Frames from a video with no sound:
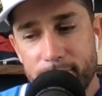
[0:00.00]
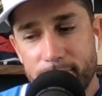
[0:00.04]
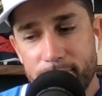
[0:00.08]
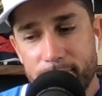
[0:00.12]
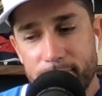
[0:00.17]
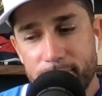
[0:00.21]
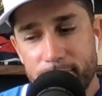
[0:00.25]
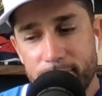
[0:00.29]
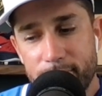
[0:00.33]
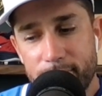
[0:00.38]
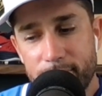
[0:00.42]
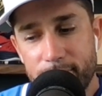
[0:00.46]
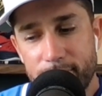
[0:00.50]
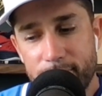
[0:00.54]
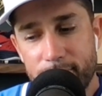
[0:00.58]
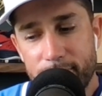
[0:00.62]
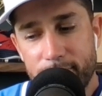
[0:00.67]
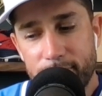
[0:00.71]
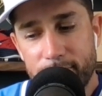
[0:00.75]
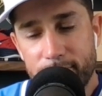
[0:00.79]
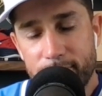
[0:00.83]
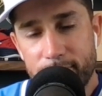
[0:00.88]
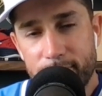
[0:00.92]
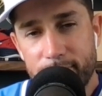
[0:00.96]

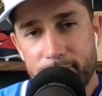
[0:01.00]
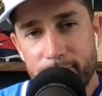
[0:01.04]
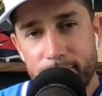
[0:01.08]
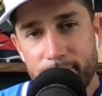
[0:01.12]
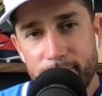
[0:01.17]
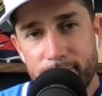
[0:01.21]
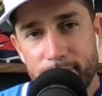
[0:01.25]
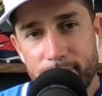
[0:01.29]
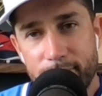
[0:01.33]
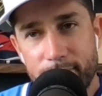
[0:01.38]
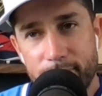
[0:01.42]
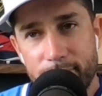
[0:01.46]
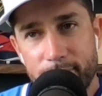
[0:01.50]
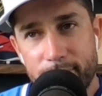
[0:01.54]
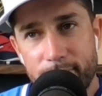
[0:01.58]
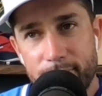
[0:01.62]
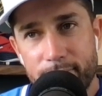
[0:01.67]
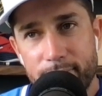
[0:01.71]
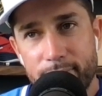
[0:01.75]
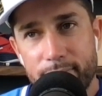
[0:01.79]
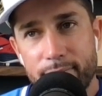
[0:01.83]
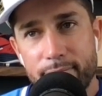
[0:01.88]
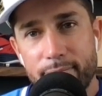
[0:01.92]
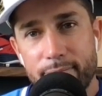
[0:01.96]

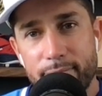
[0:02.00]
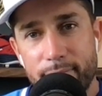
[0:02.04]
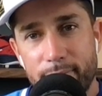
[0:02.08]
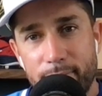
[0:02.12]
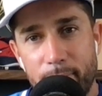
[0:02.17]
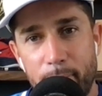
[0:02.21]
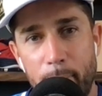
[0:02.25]
No words are spoken by the person on screen.